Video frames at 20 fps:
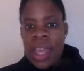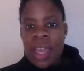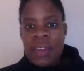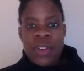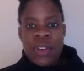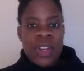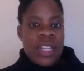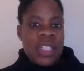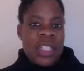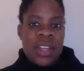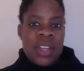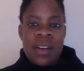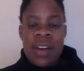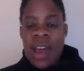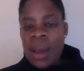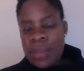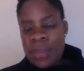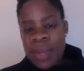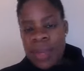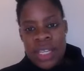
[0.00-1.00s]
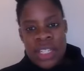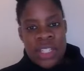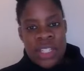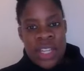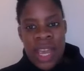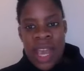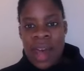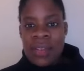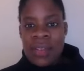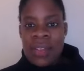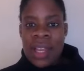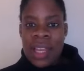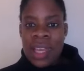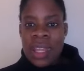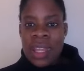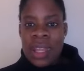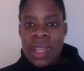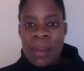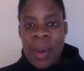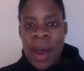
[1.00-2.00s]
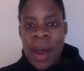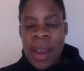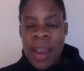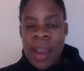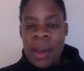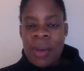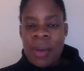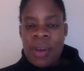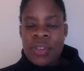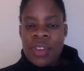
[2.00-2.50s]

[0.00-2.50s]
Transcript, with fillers: If you're on Instagram, please check out the link in the bio.